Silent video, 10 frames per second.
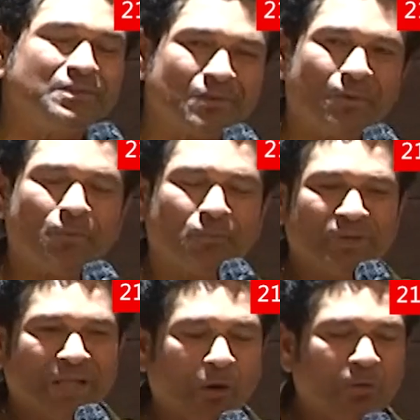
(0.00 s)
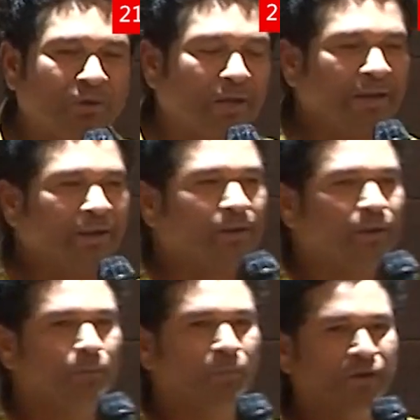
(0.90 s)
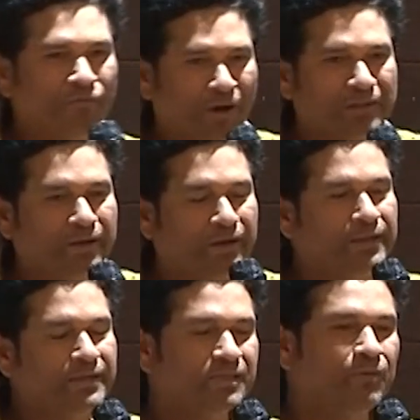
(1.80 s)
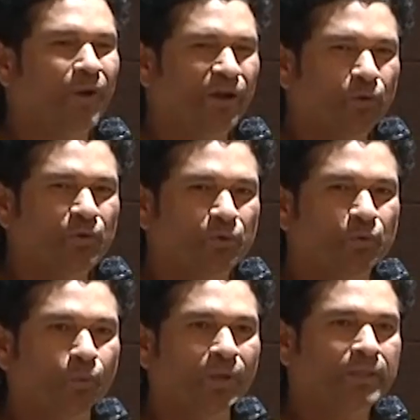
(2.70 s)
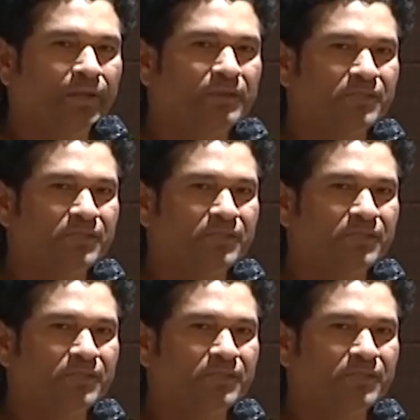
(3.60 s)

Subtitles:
So without telling my father anything, he said, "Why don't you do one thing?